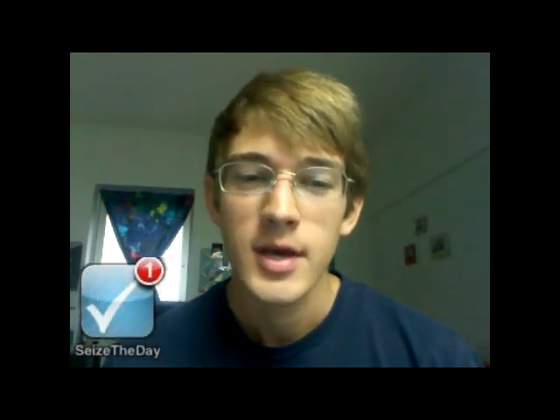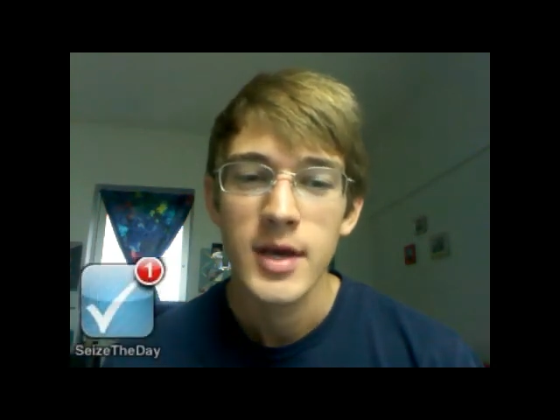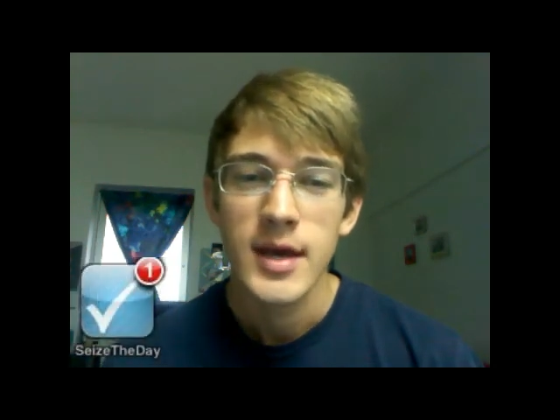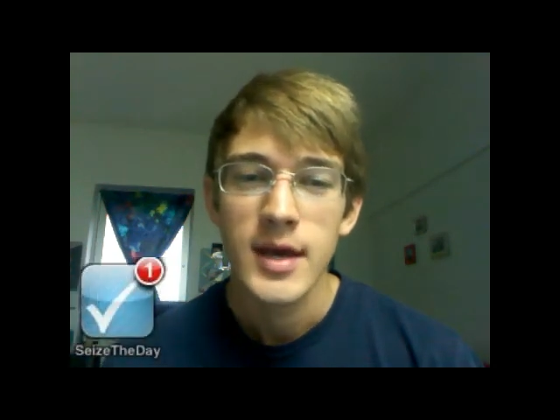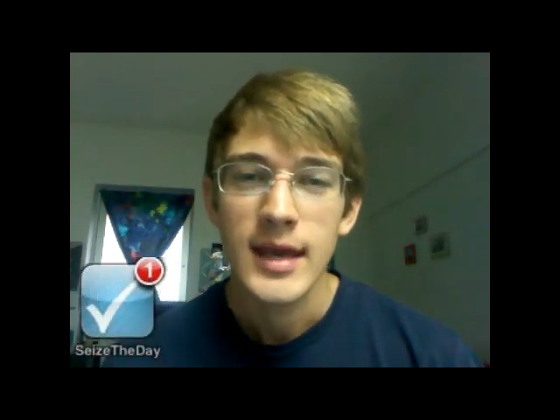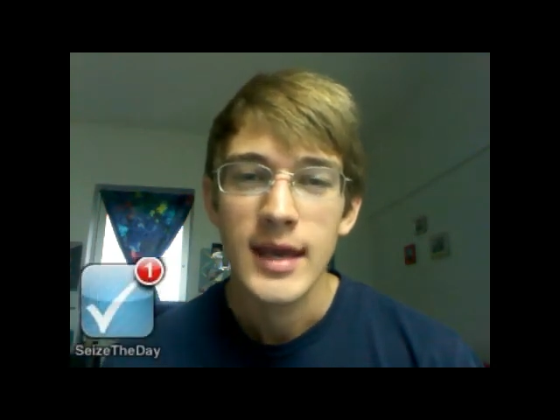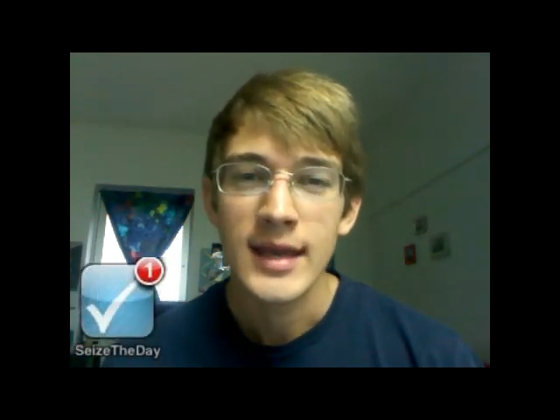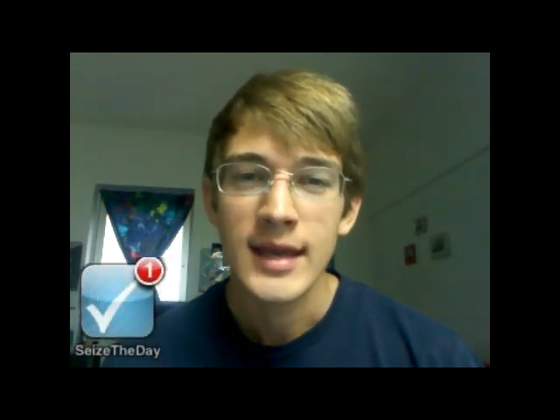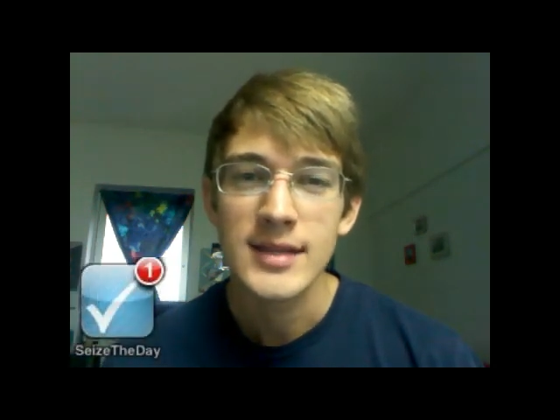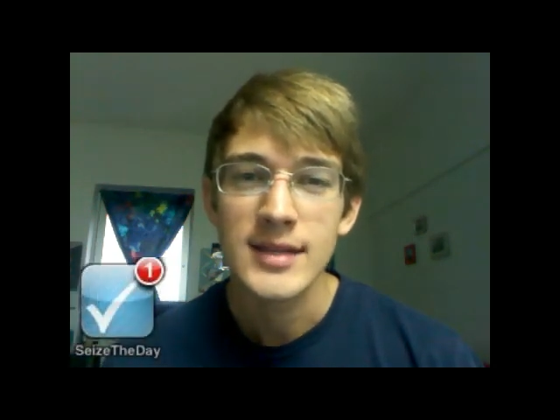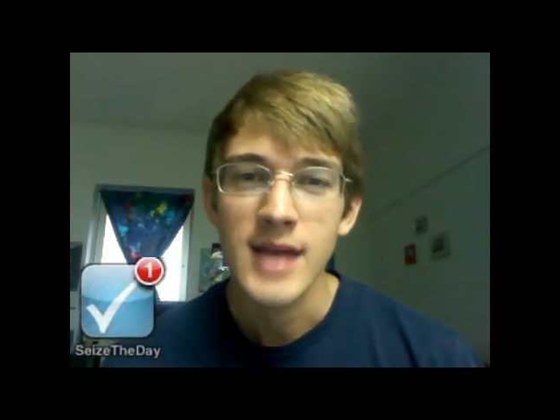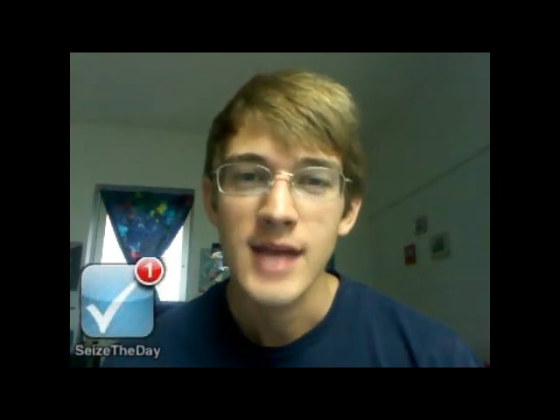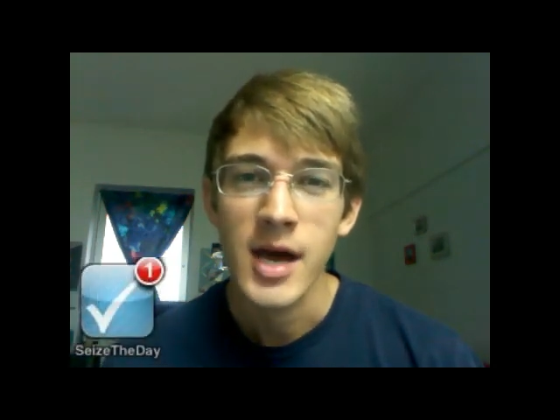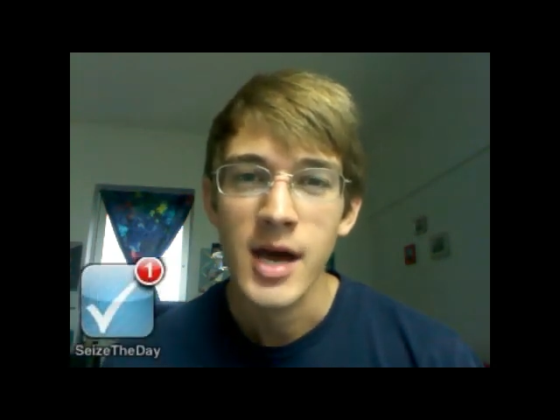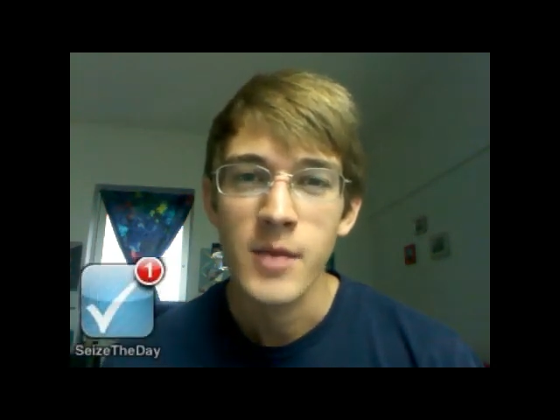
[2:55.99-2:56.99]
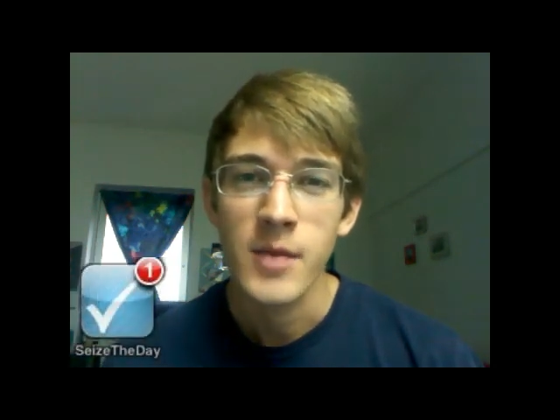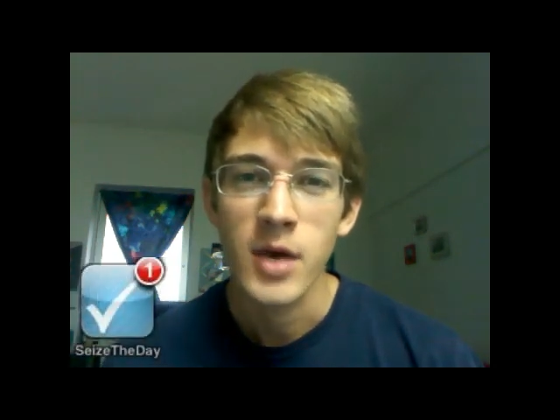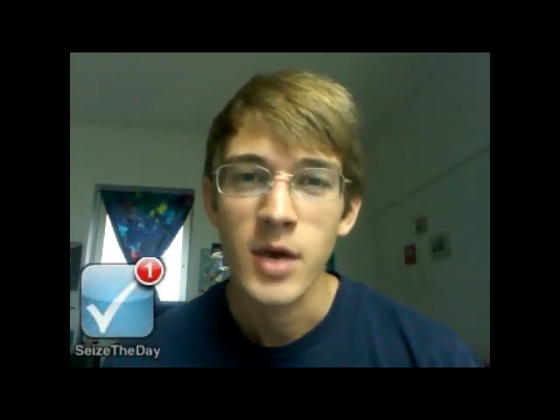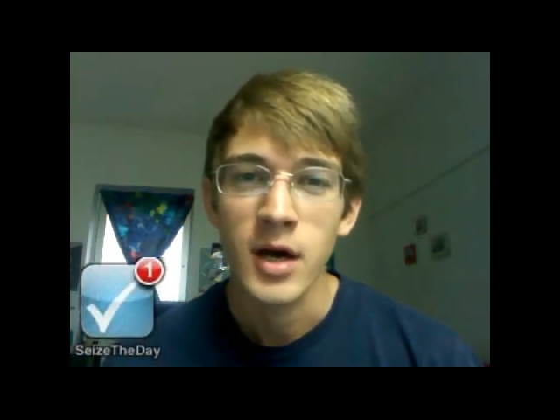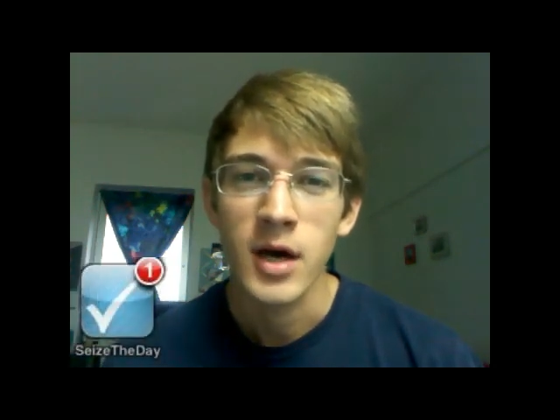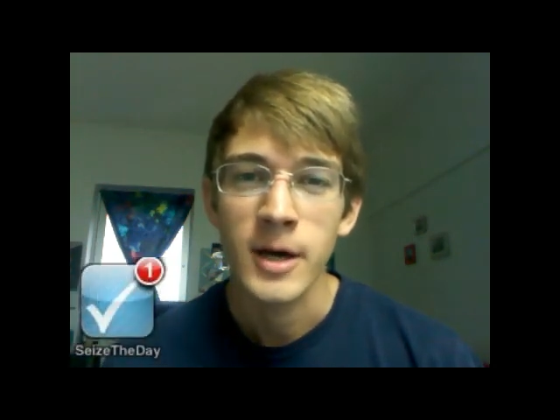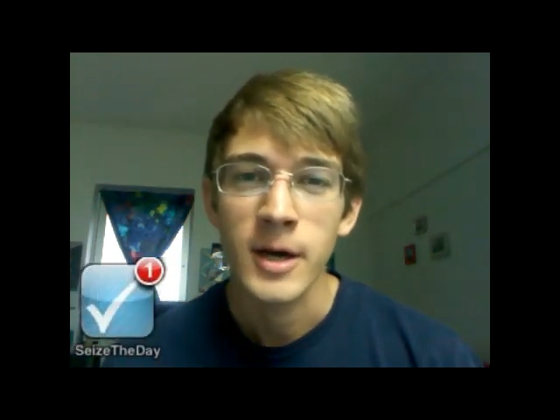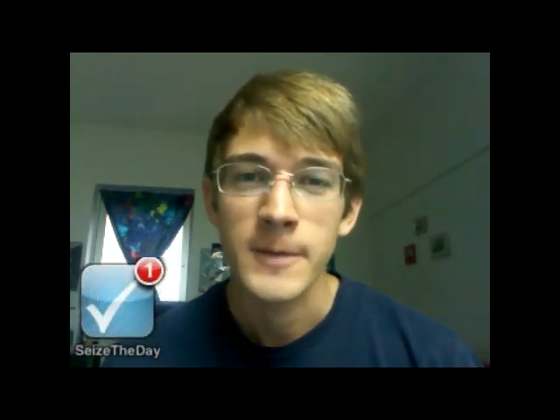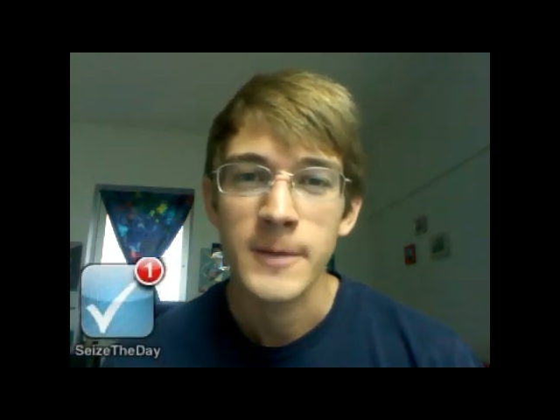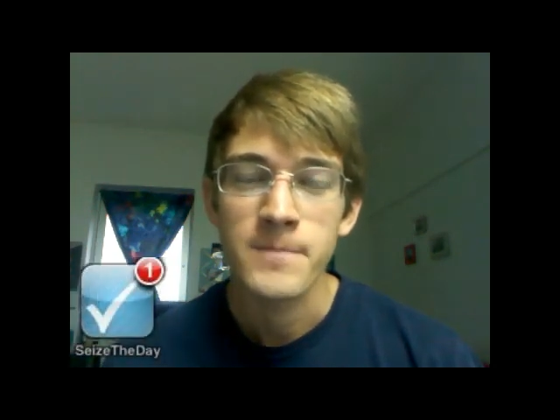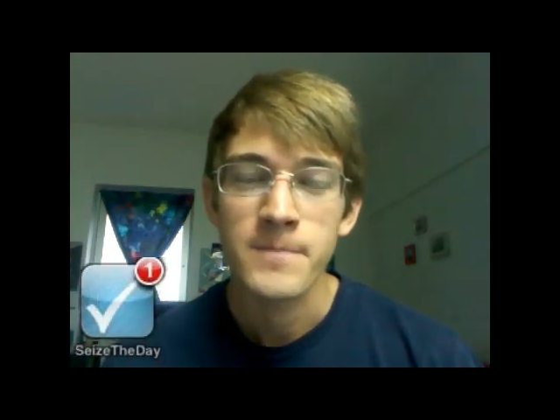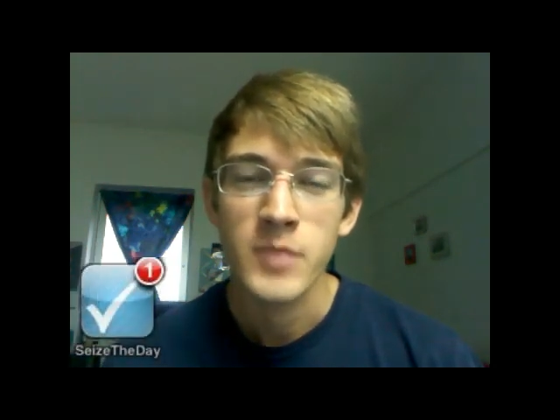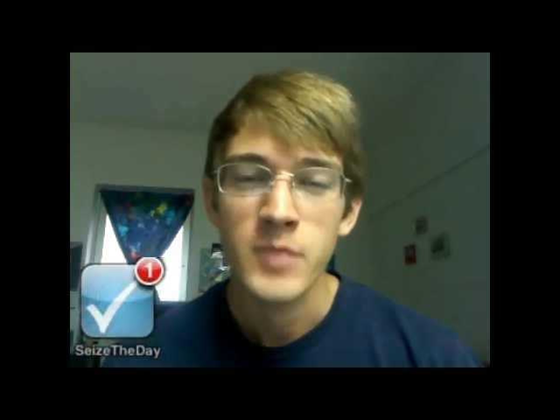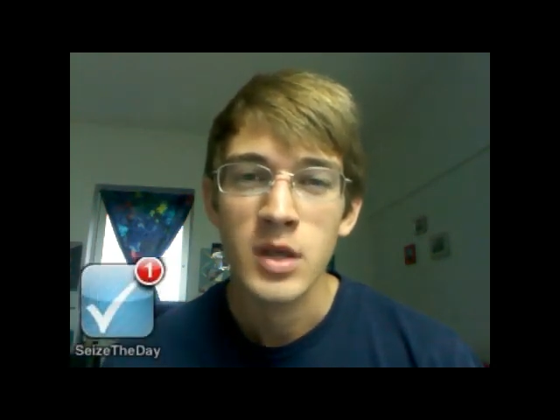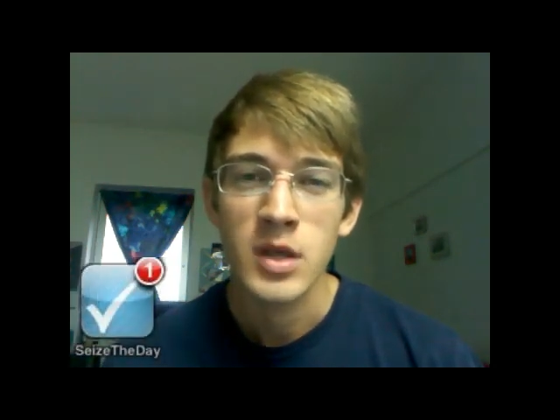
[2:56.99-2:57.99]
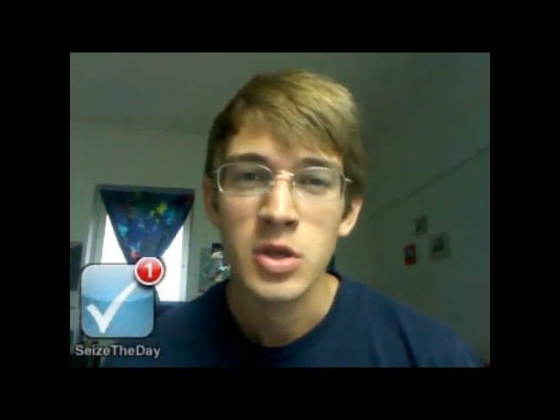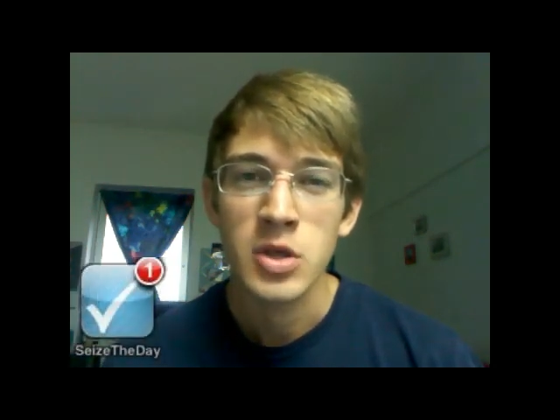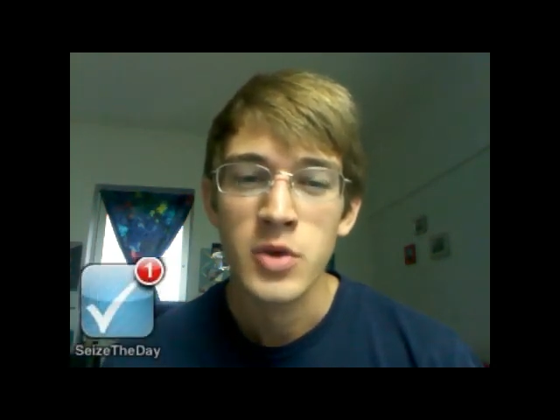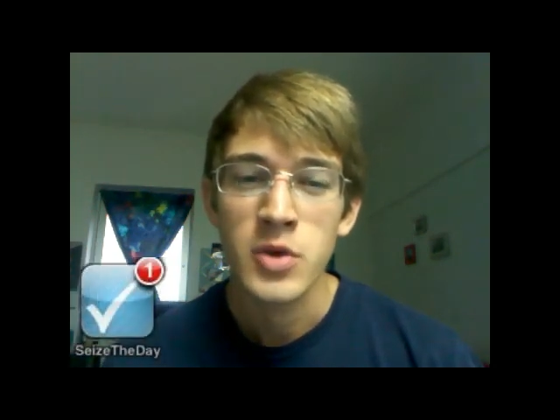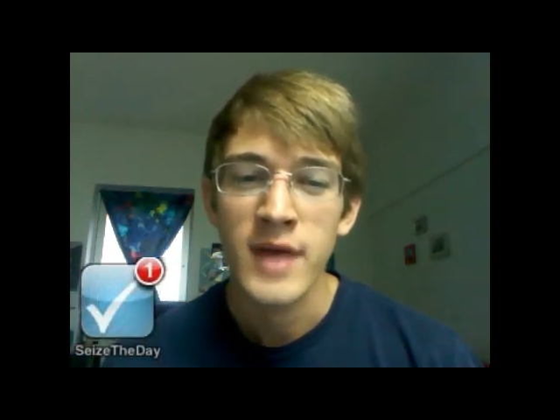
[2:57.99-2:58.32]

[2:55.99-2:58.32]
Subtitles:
Anytime you have